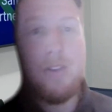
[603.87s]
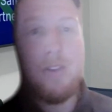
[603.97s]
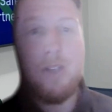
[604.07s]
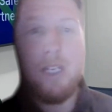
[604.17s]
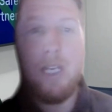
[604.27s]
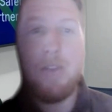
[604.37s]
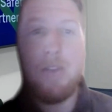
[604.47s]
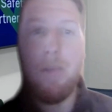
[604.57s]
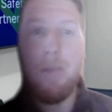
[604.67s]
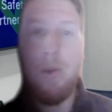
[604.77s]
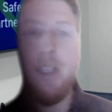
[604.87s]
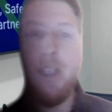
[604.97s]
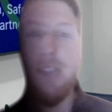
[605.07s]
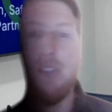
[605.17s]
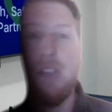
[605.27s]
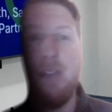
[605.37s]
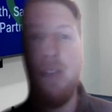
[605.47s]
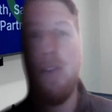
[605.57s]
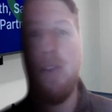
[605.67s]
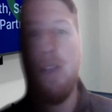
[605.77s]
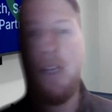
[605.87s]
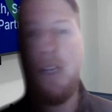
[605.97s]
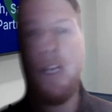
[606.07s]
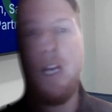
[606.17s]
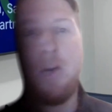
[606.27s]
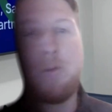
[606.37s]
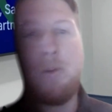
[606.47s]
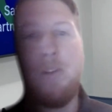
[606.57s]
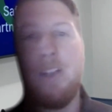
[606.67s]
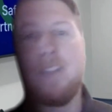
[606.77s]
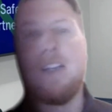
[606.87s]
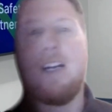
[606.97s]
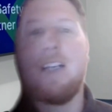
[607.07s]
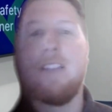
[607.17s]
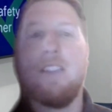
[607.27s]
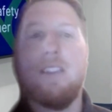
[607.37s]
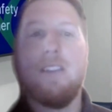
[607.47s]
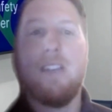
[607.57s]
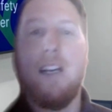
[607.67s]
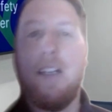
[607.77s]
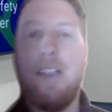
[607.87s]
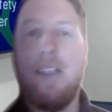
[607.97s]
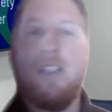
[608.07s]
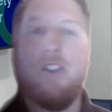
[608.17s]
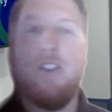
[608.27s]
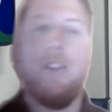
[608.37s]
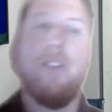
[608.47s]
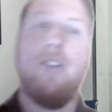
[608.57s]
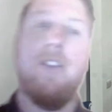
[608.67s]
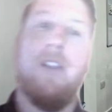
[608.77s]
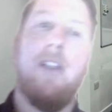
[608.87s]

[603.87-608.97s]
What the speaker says: So it keeps the employees safe and it helps prevent accidents and injuries.